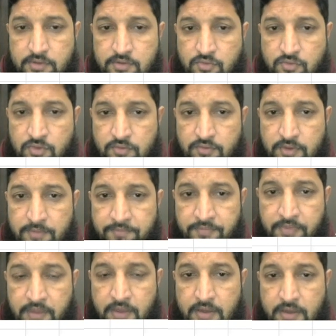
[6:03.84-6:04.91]
is one way.
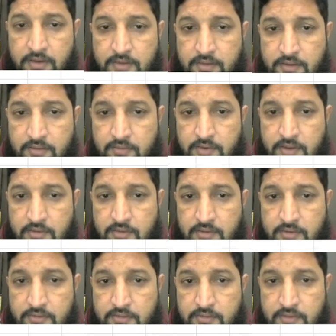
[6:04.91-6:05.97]
Another way
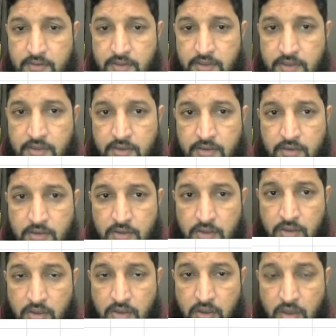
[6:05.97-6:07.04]
is like
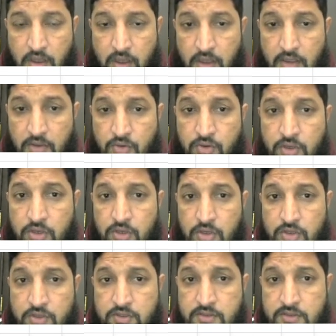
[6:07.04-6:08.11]
you can
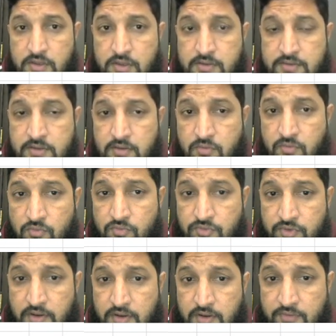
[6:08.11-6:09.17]
this as a
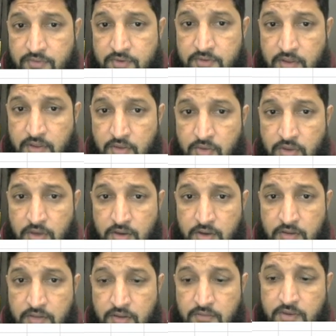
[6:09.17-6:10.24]
cell reference. You can
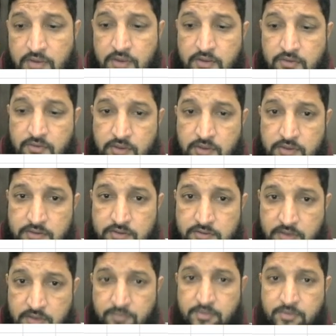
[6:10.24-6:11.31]
another way is you can just
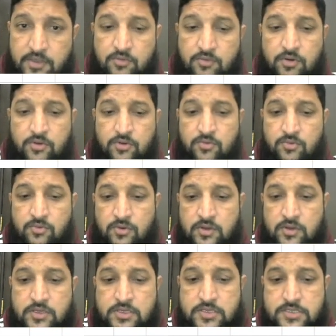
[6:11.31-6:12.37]
type equal to
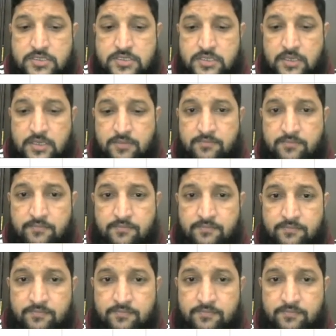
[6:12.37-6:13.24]
sum